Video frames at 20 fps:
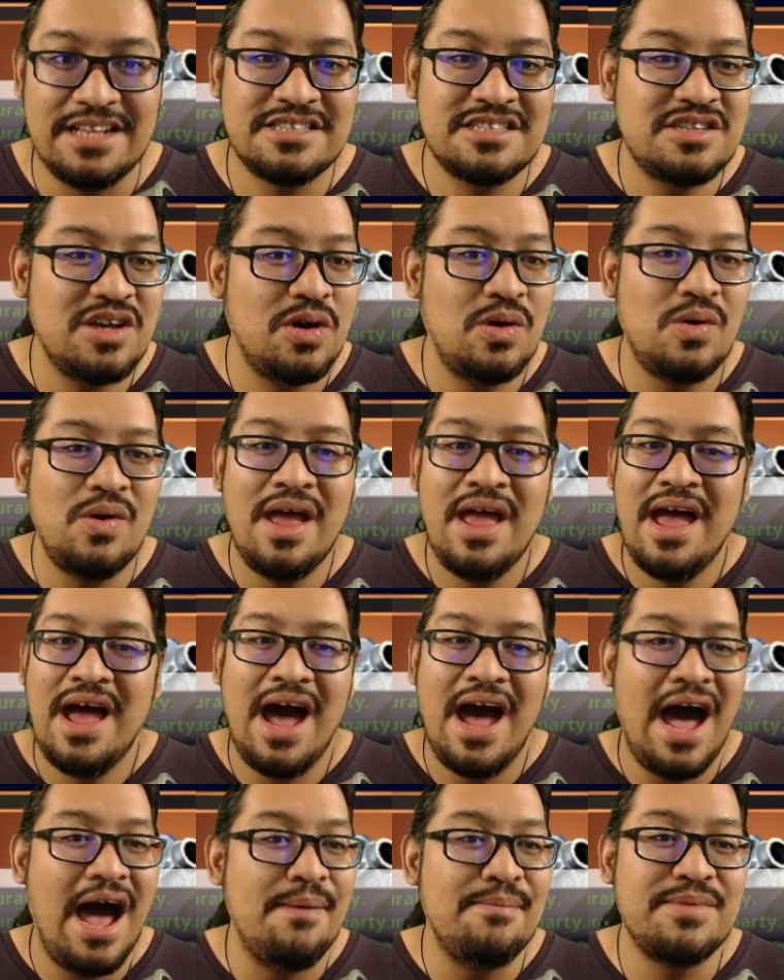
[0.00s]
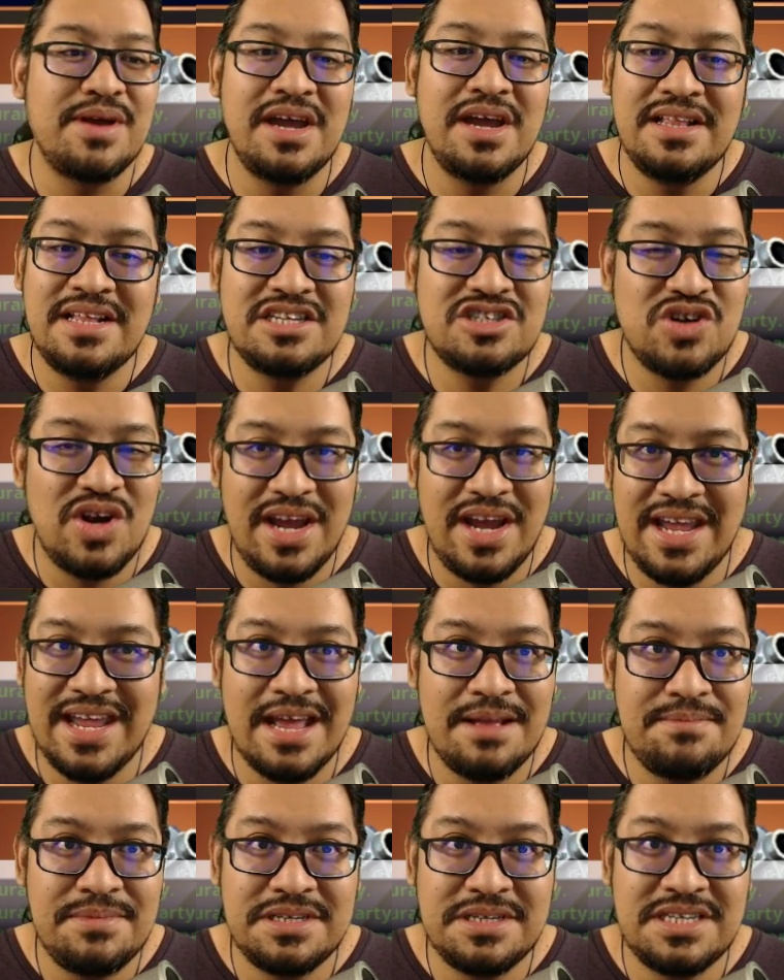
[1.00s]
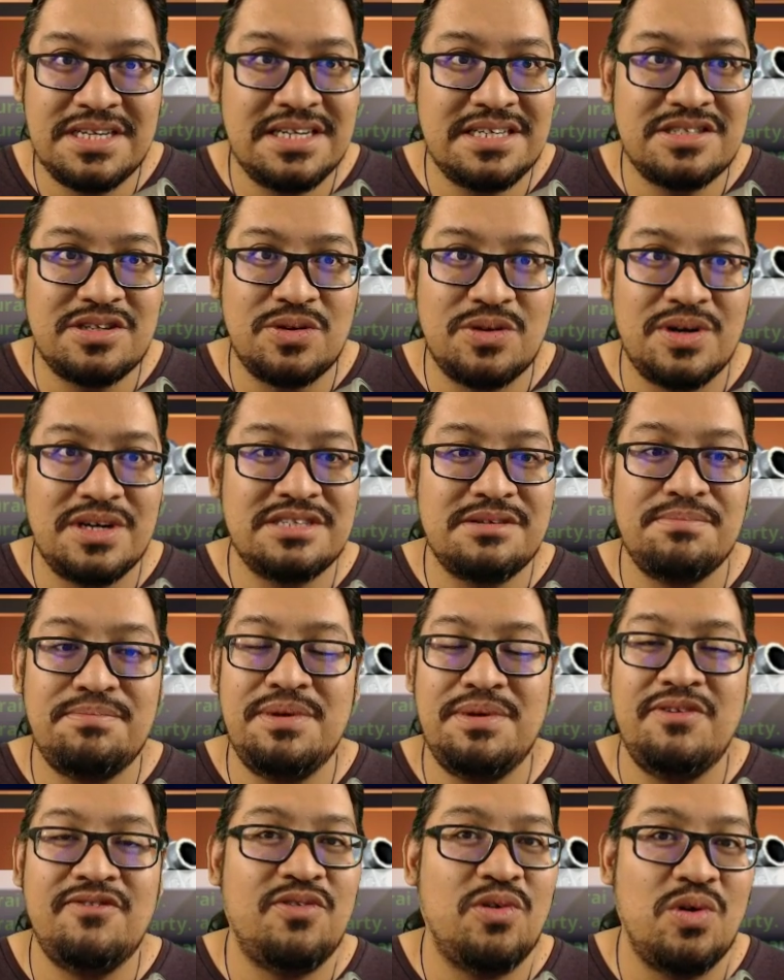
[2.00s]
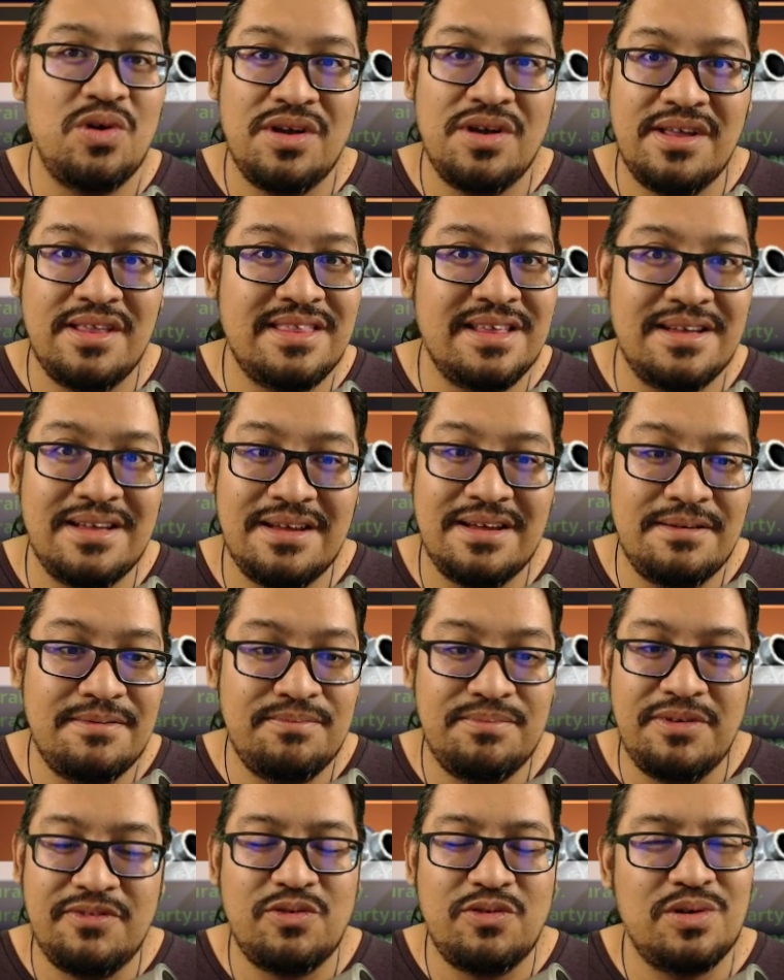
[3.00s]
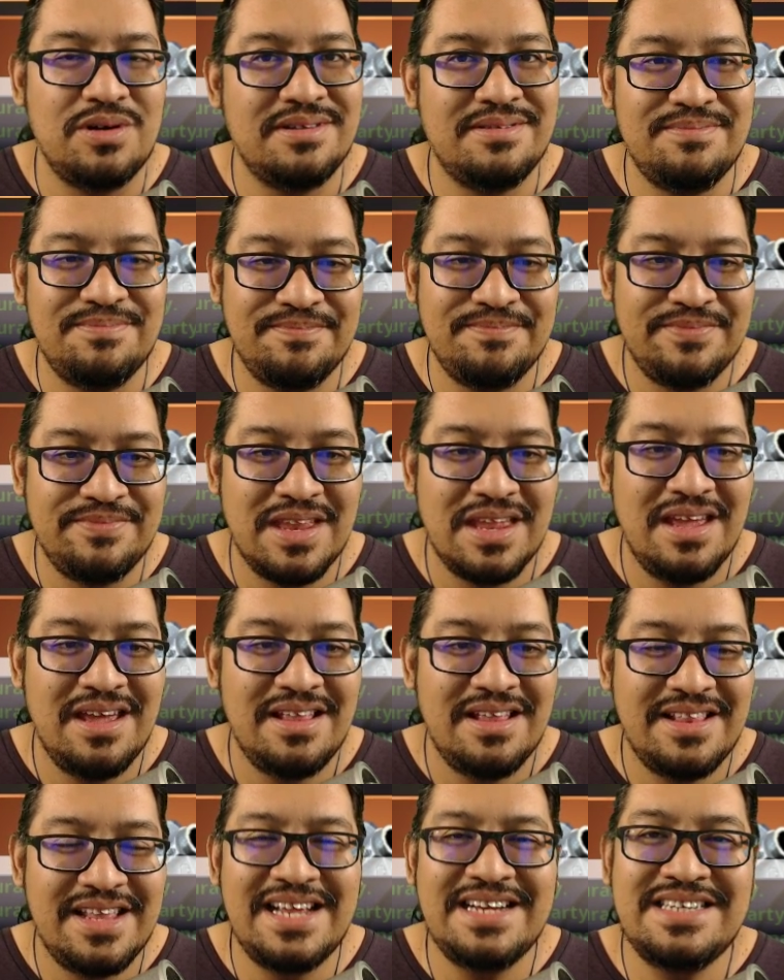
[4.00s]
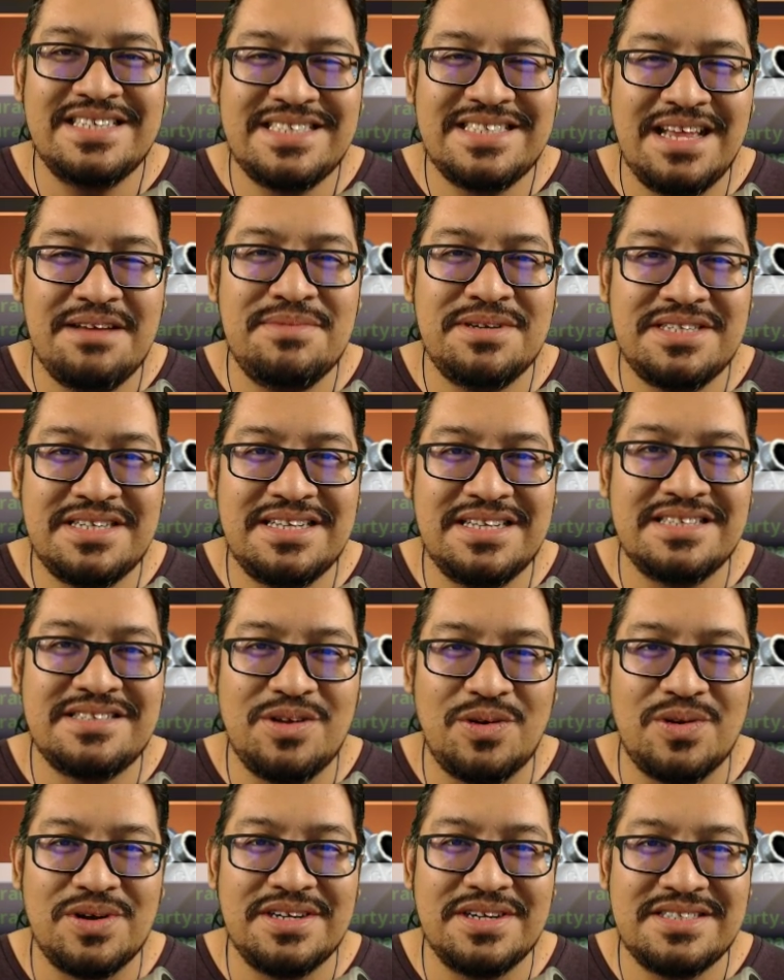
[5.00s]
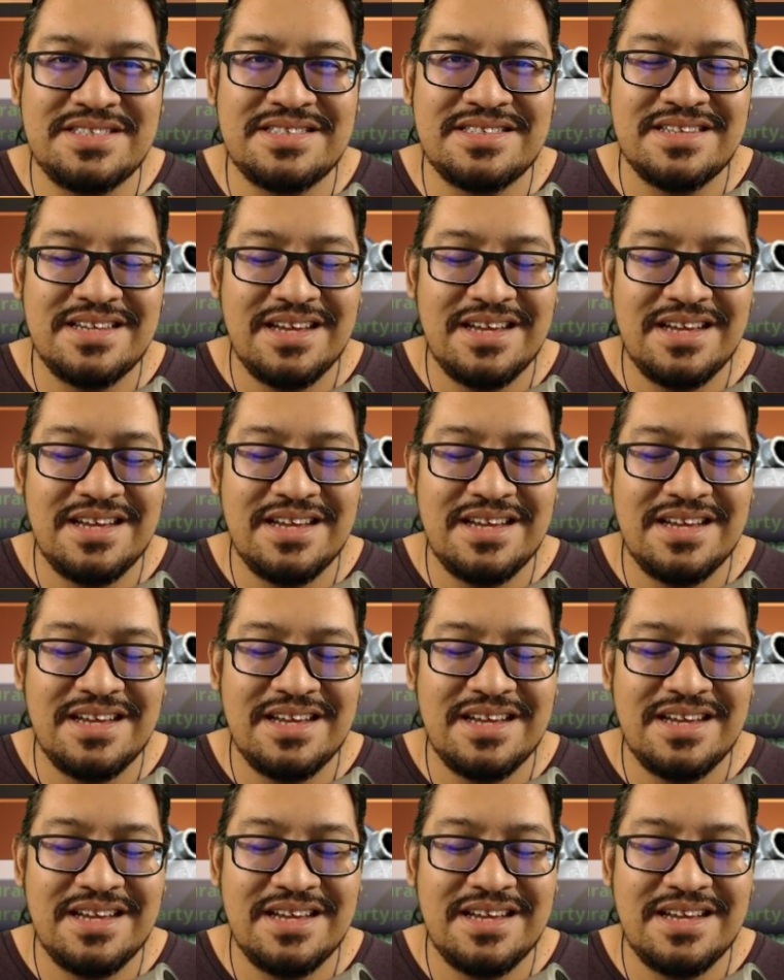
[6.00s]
So I'm gonna try and get Machinist Doris before the before. Did I just say Machinist Doris?